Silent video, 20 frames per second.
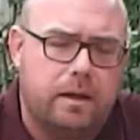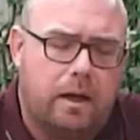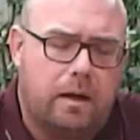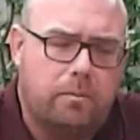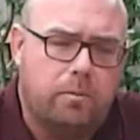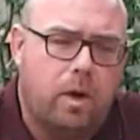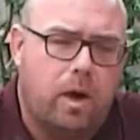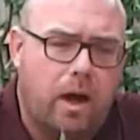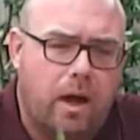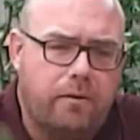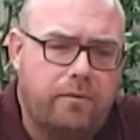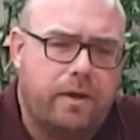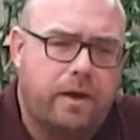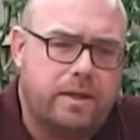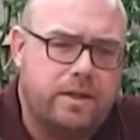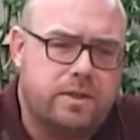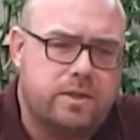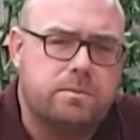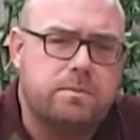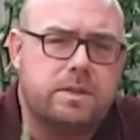what I've
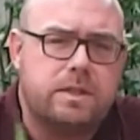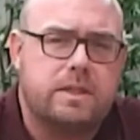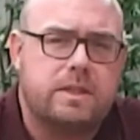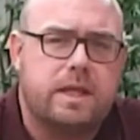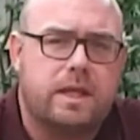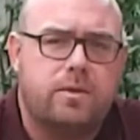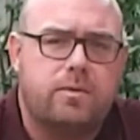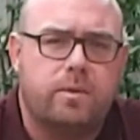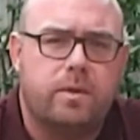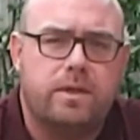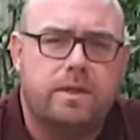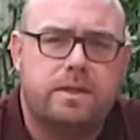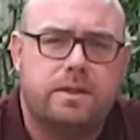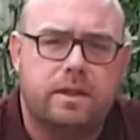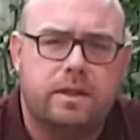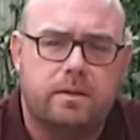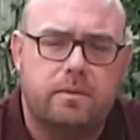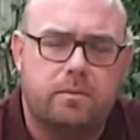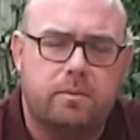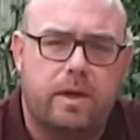had some success with
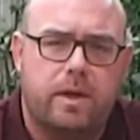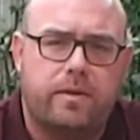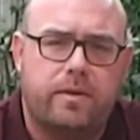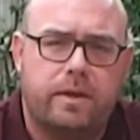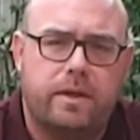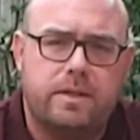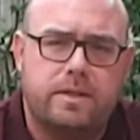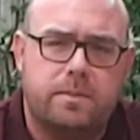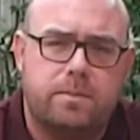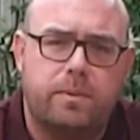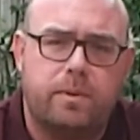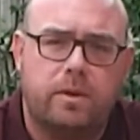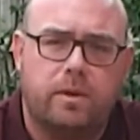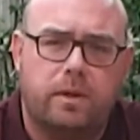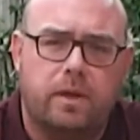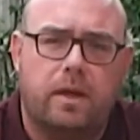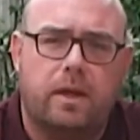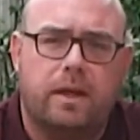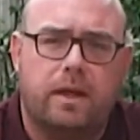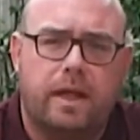is to put
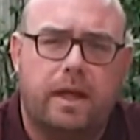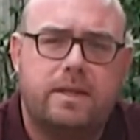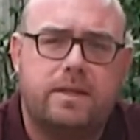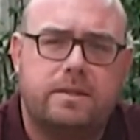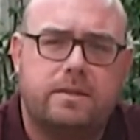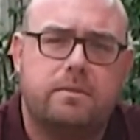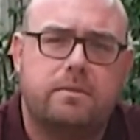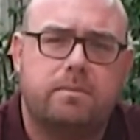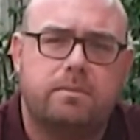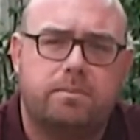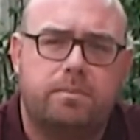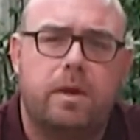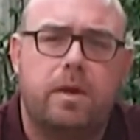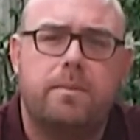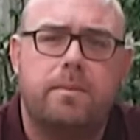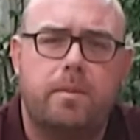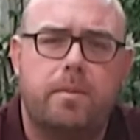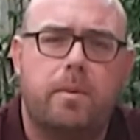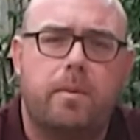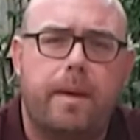a less
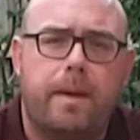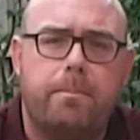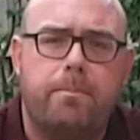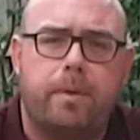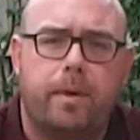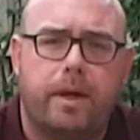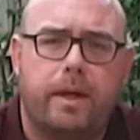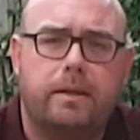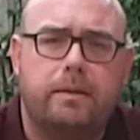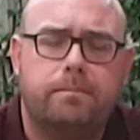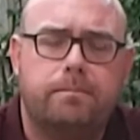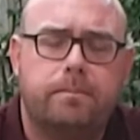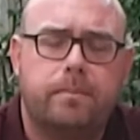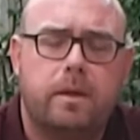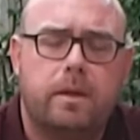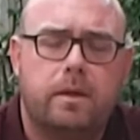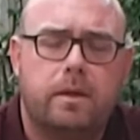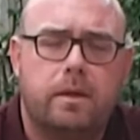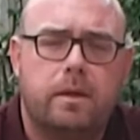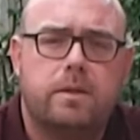permeable membrane,
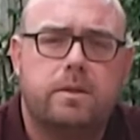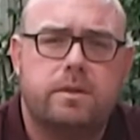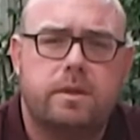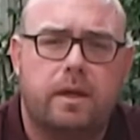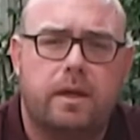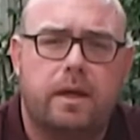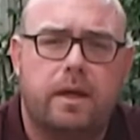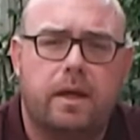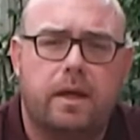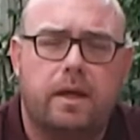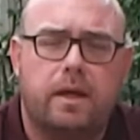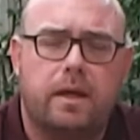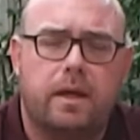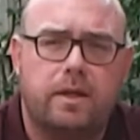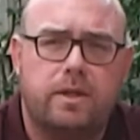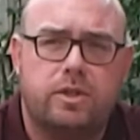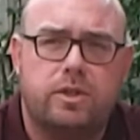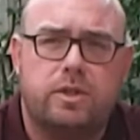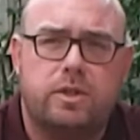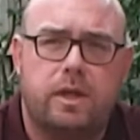so like a
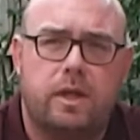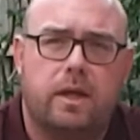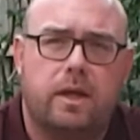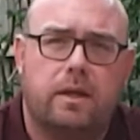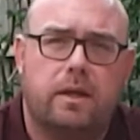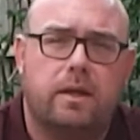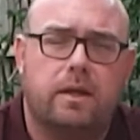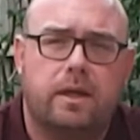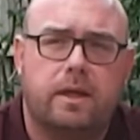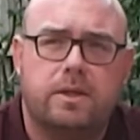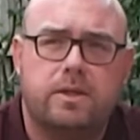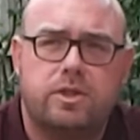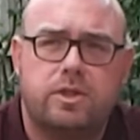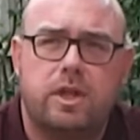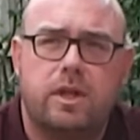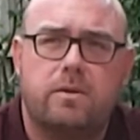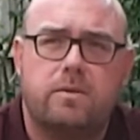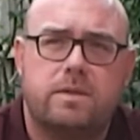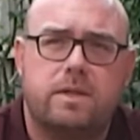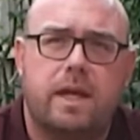
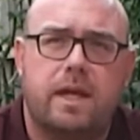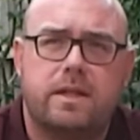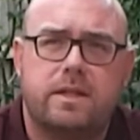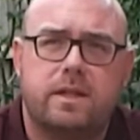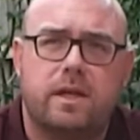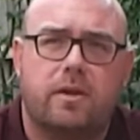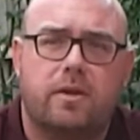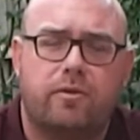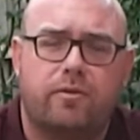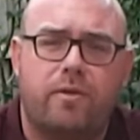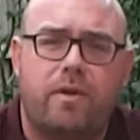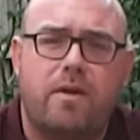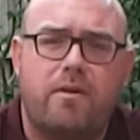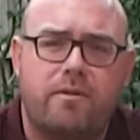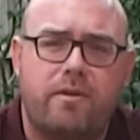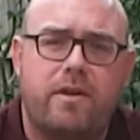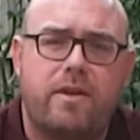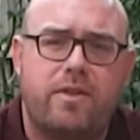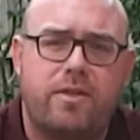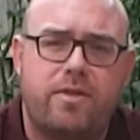geotextile that's very,
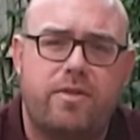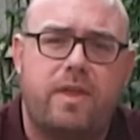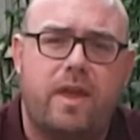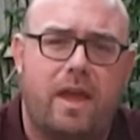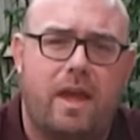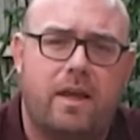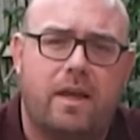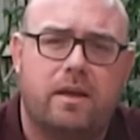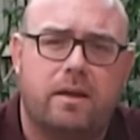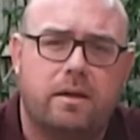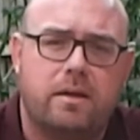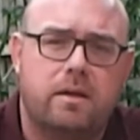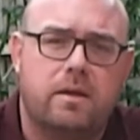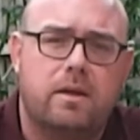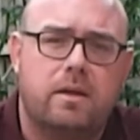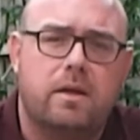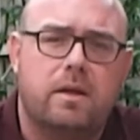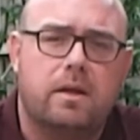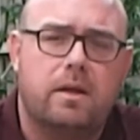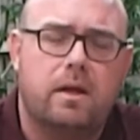very thick,
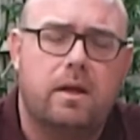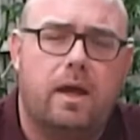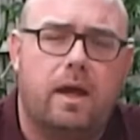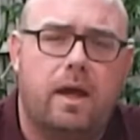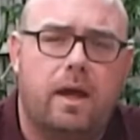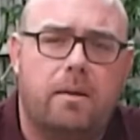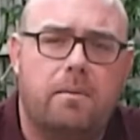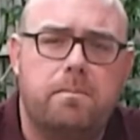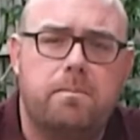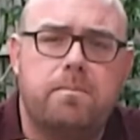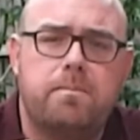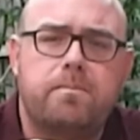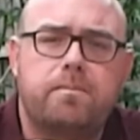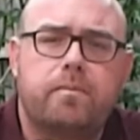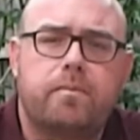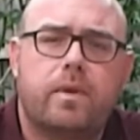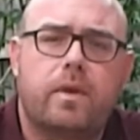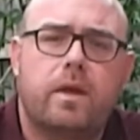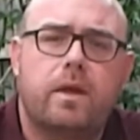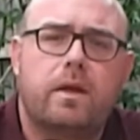
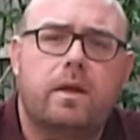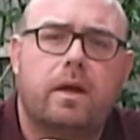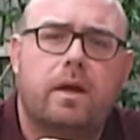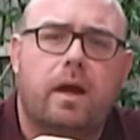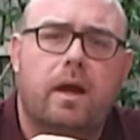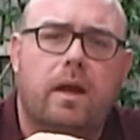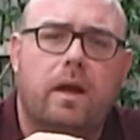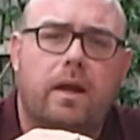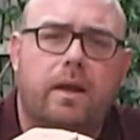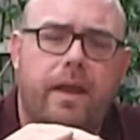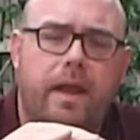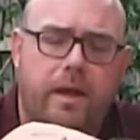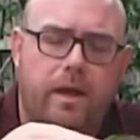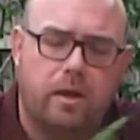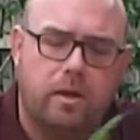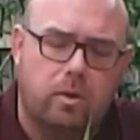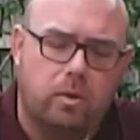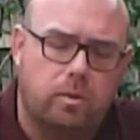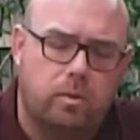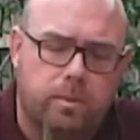and then
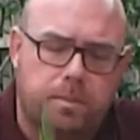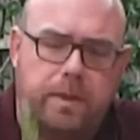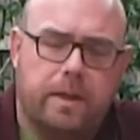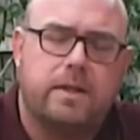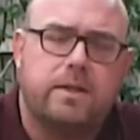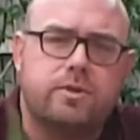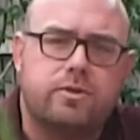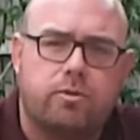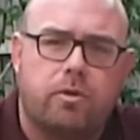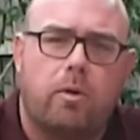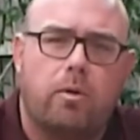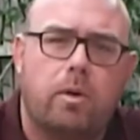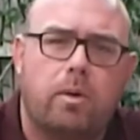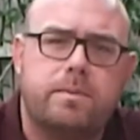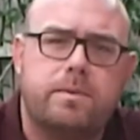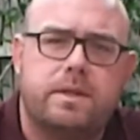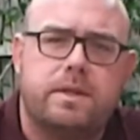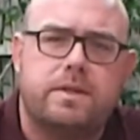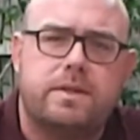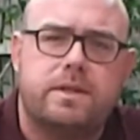all the plants grow
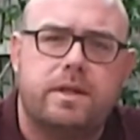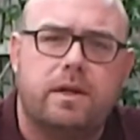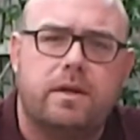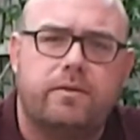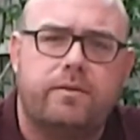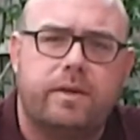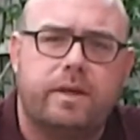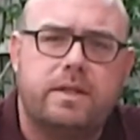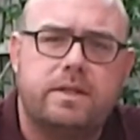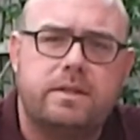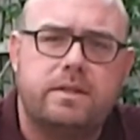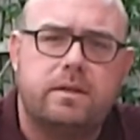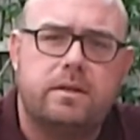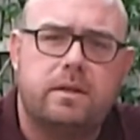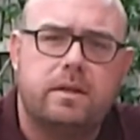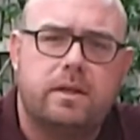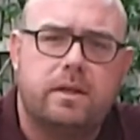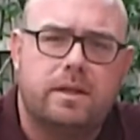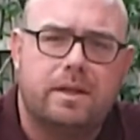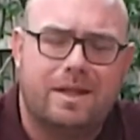up to the surface.
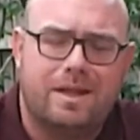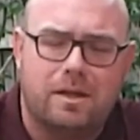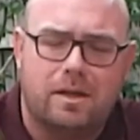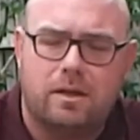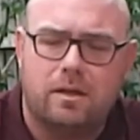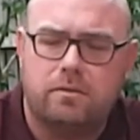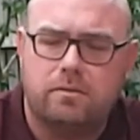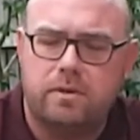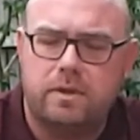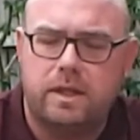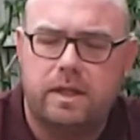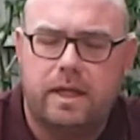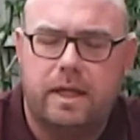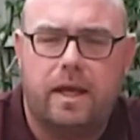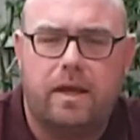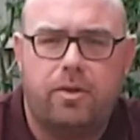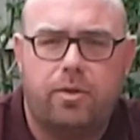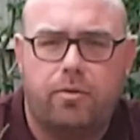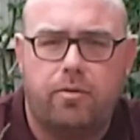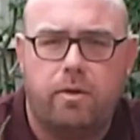They can't really
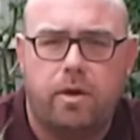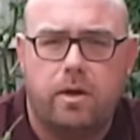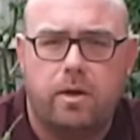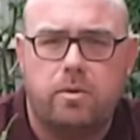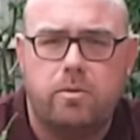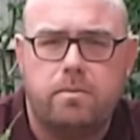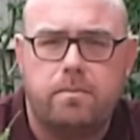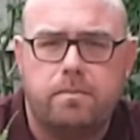get through,